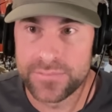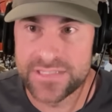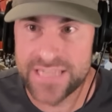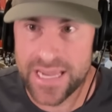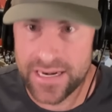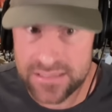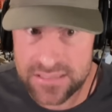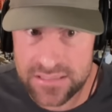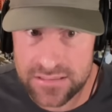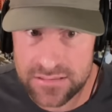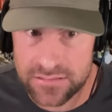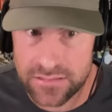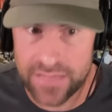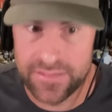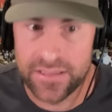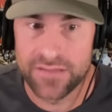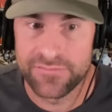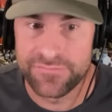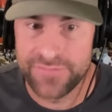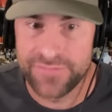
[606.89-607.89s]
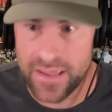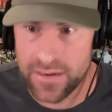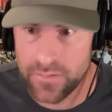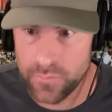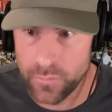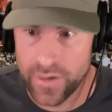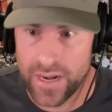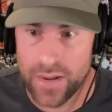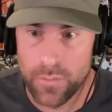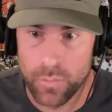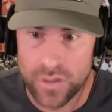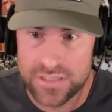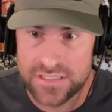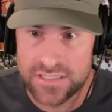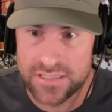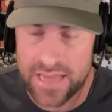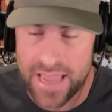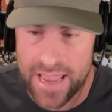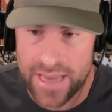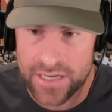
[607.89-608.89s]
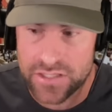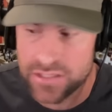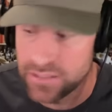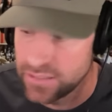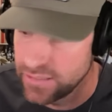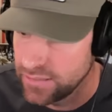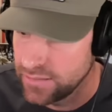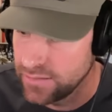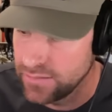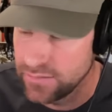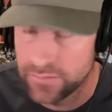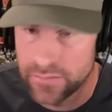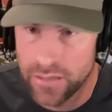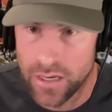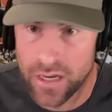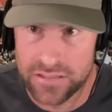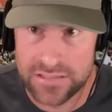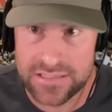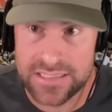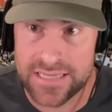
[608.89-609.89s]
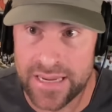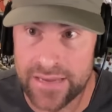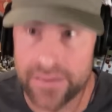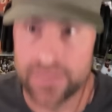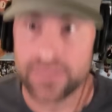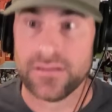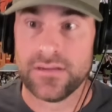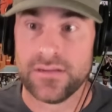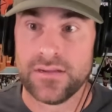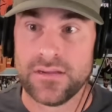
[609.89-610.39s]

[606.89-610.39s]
tennis in the event when I wasn't actually on site.